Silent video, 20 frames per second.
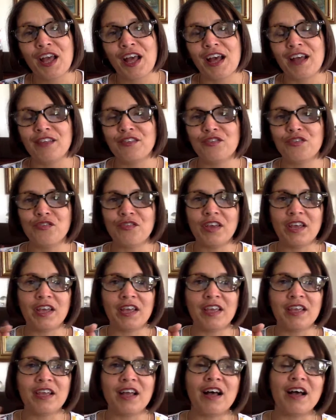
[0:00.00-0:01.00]
And
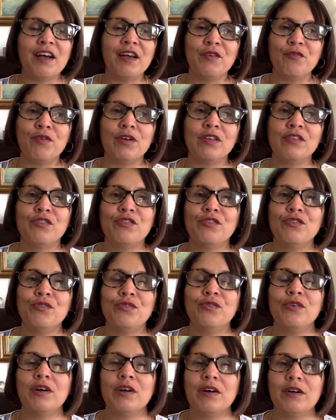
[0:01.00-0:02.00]
today I want
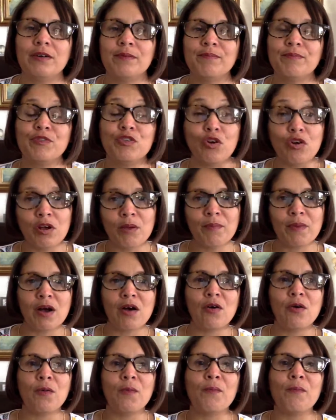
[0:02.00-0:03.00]
to um, talk
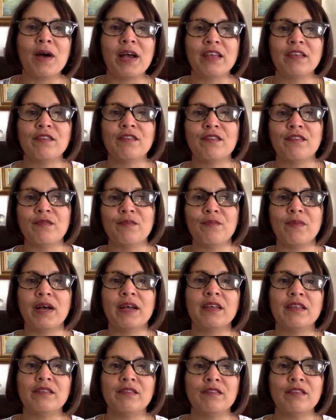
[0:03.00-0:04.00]
about my,
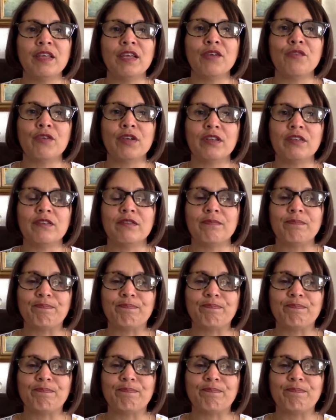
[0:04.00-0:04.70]
my secret